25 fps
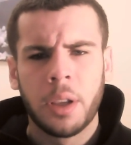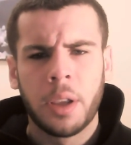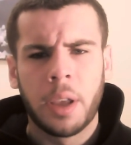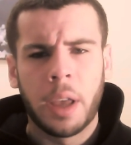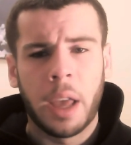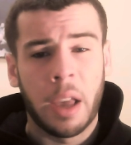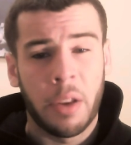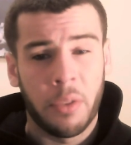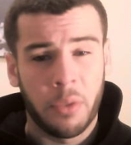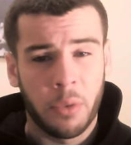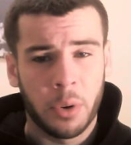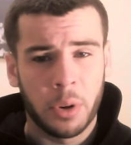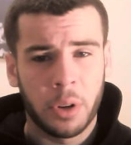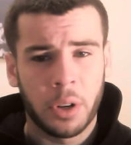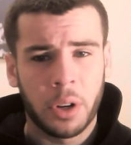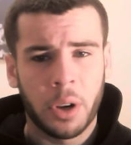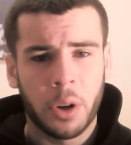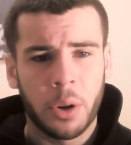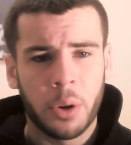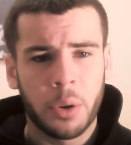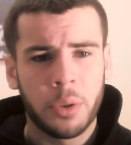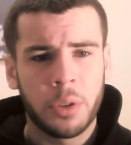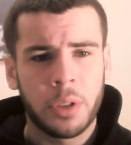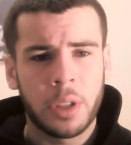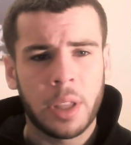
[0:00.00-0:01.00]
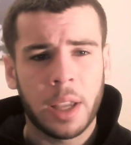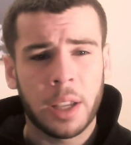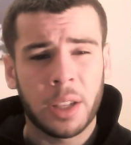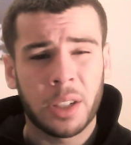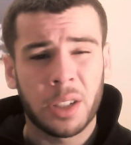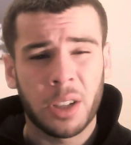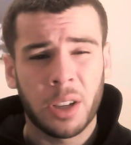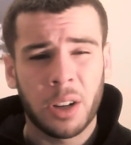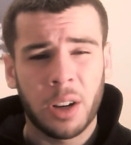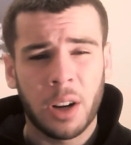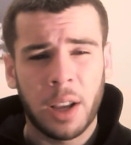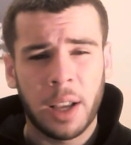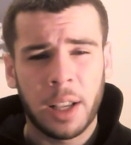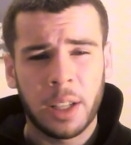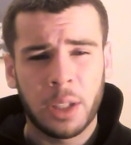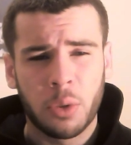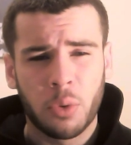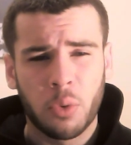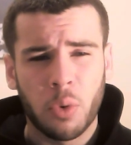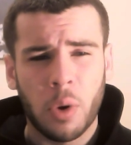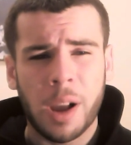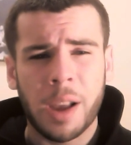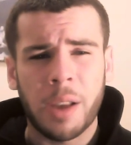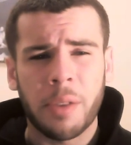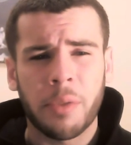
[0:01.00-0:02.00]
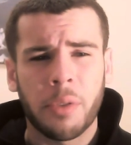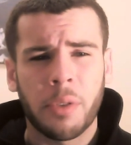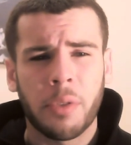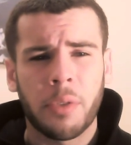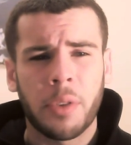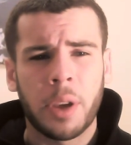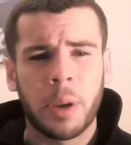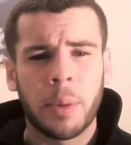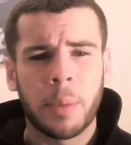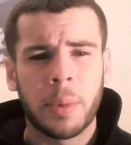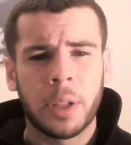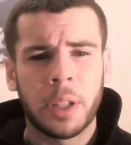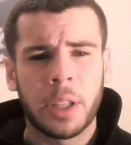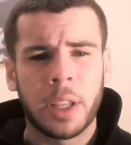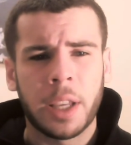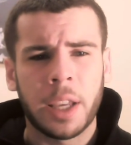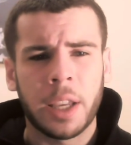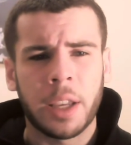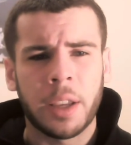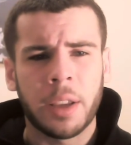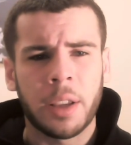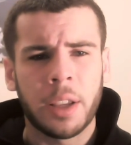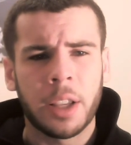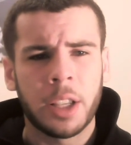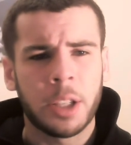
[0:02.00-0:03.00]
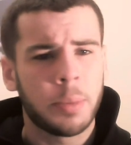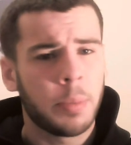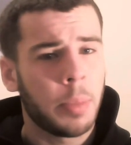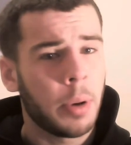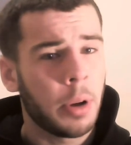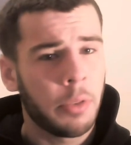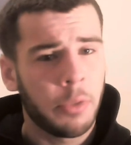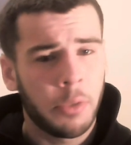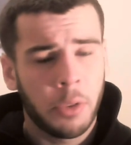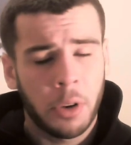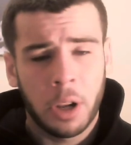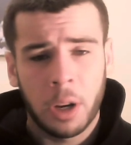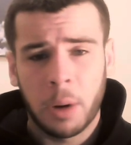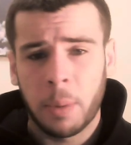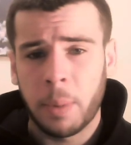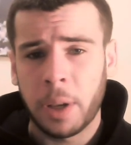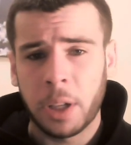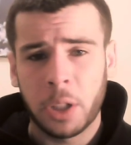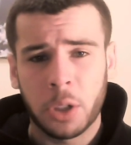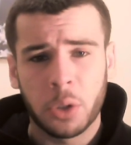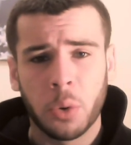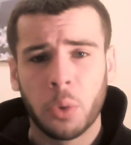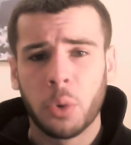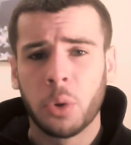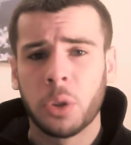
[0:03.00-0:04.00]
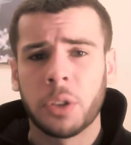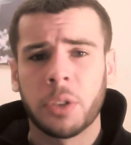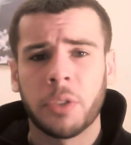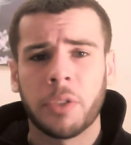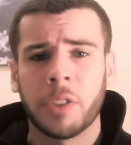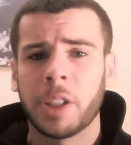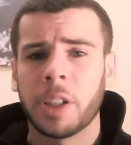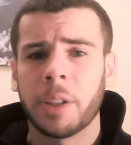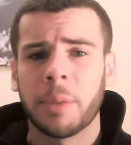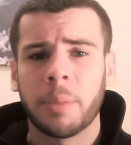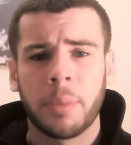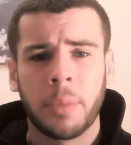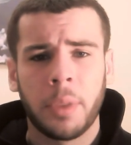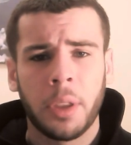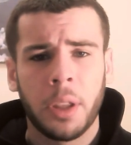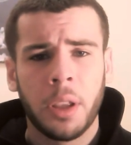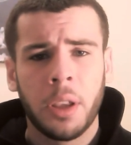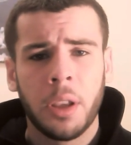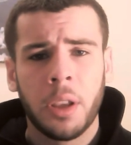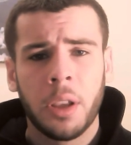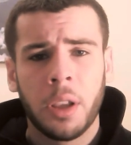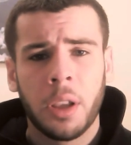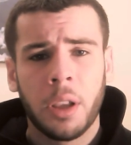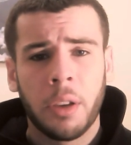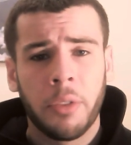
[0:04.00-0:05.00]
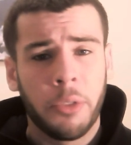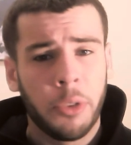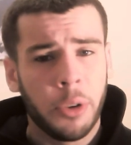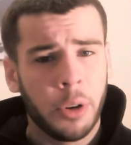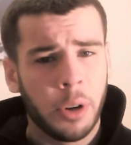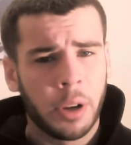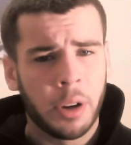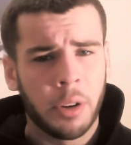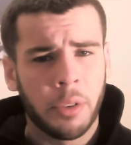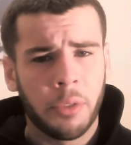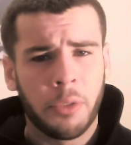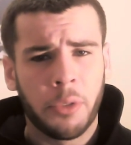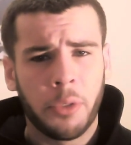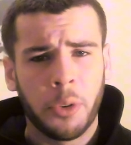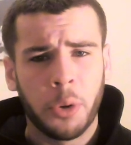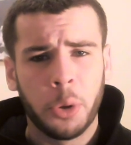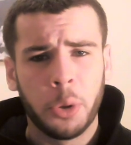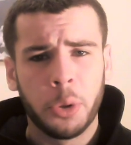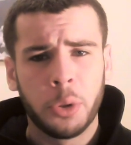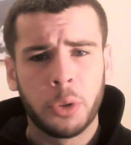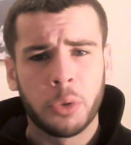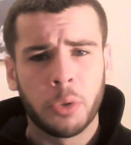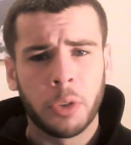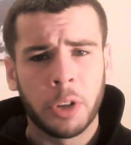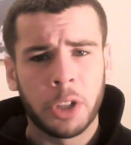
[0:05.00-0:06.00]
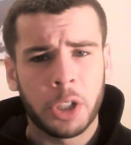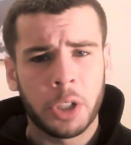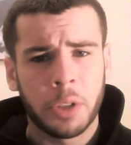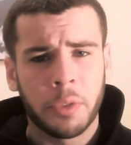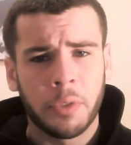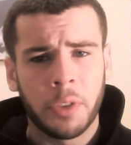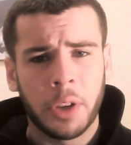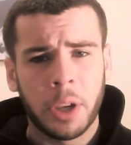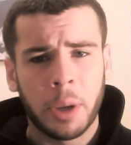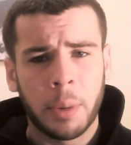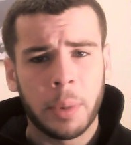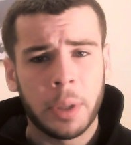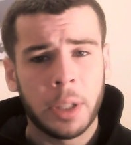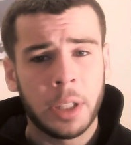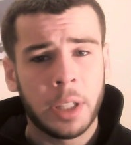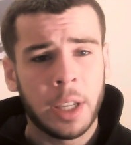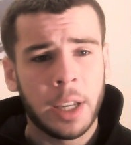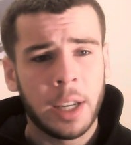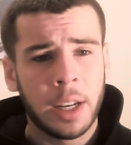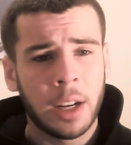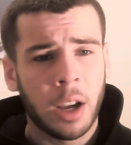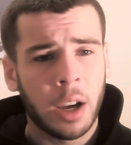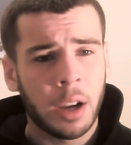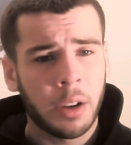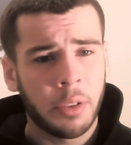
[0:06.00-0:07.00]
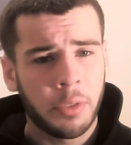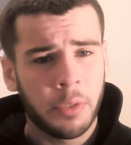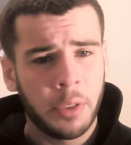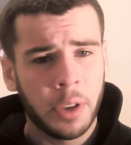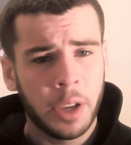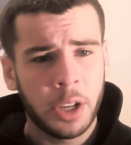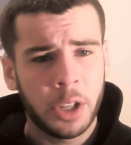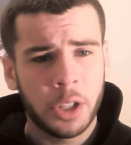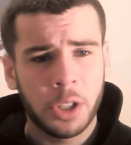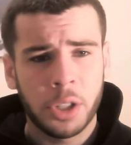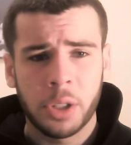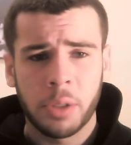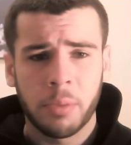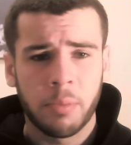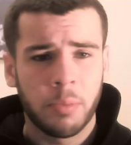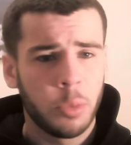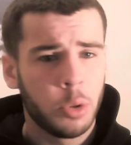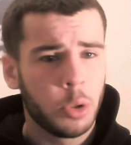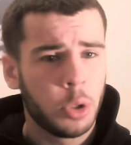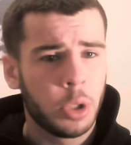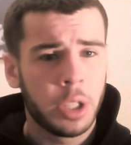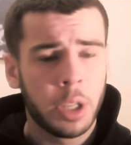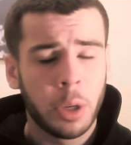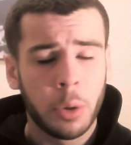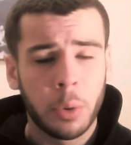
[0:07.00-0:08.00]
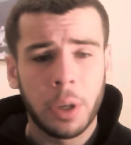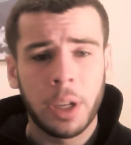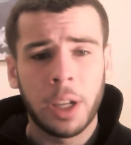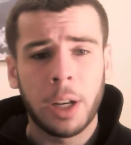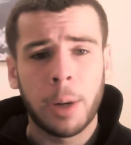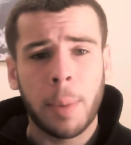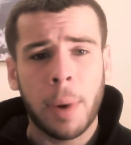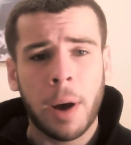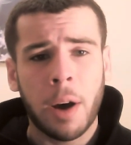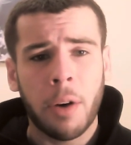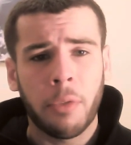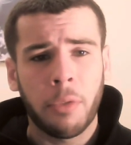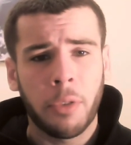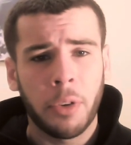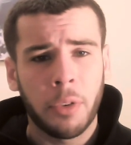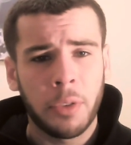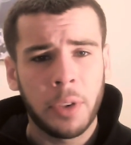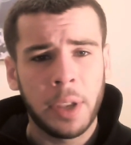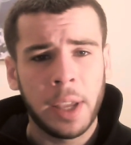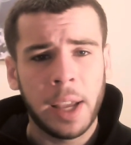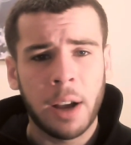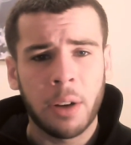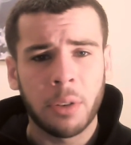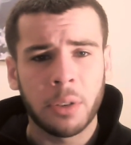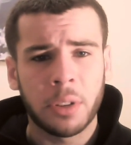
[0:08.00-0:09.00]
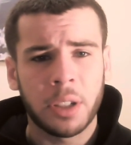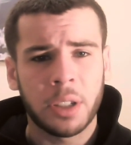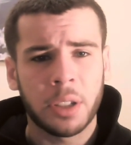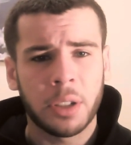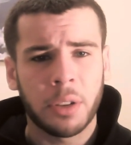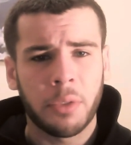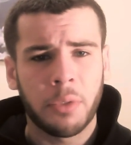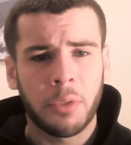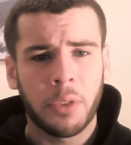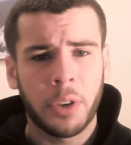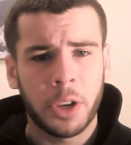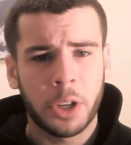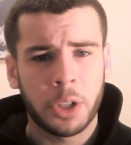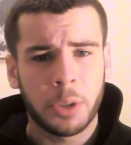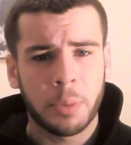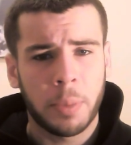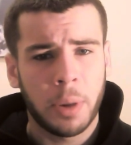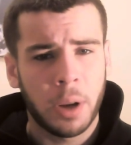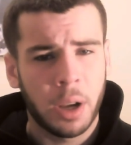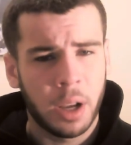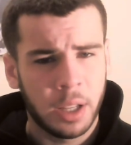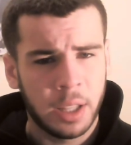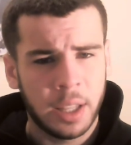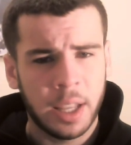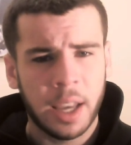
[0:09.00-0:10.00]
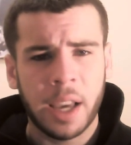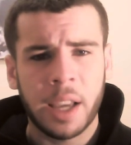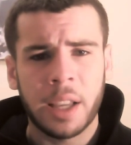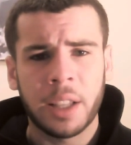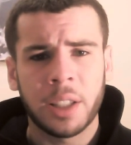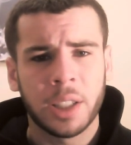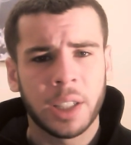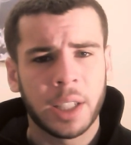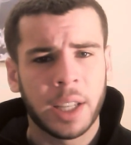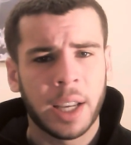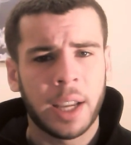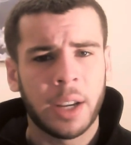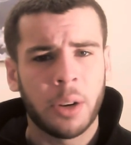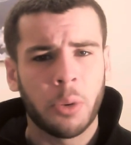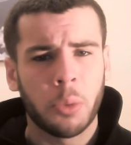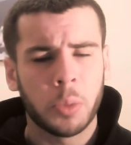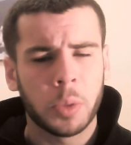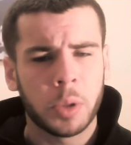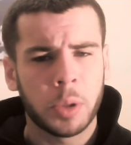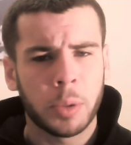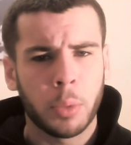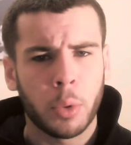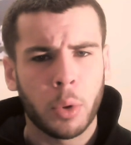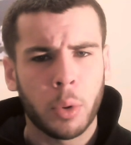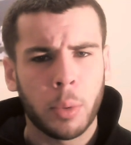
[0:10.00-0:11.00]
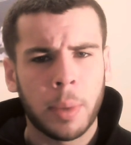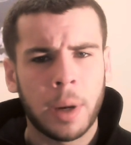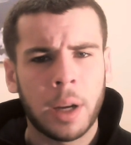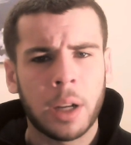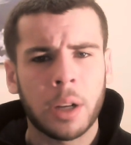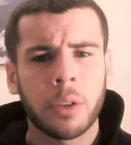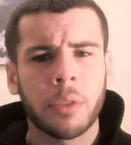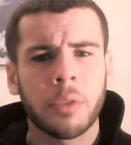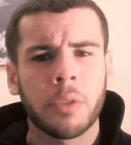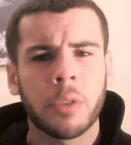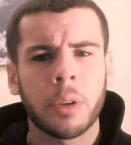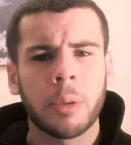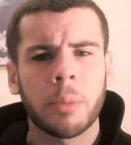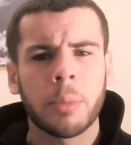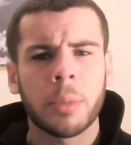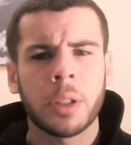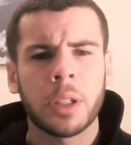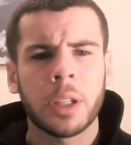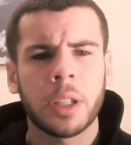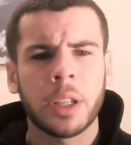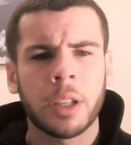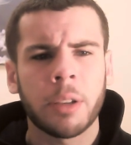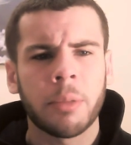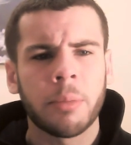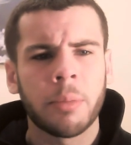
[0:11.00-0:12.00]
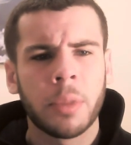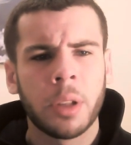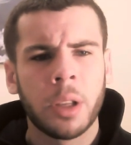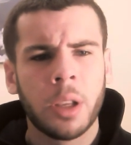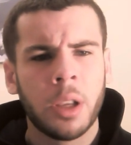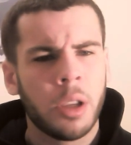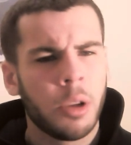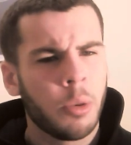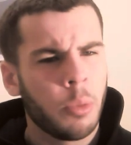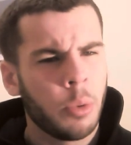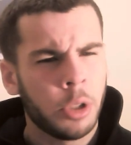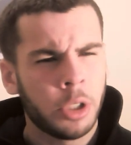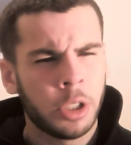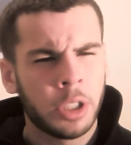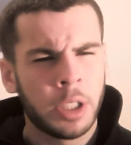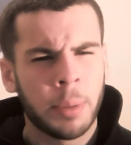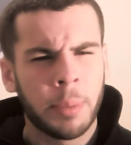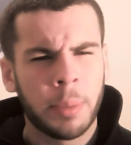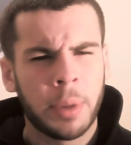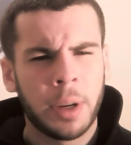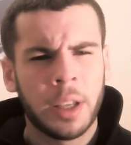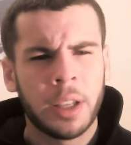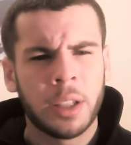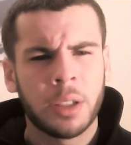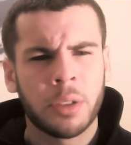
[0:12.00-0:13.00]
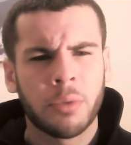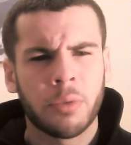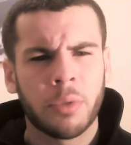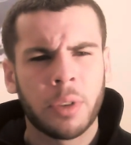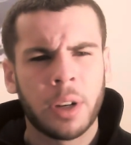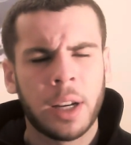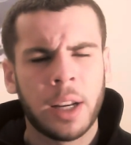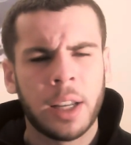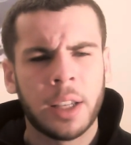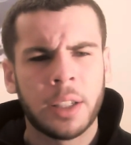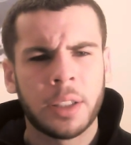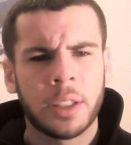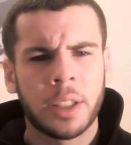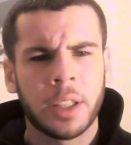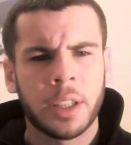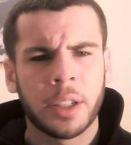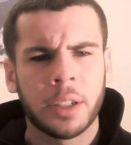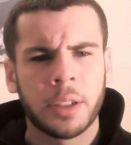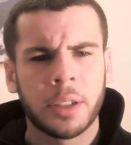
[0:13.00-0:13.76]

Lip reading: Everyone knows that sunlight is great for vitamin D. It's by far the best source of it. If you look at foods rich in vitamin D like fish, you'd still need about 50 ounces of fish per day to get an optimal amount of vitamin D, which simply isn't realistic.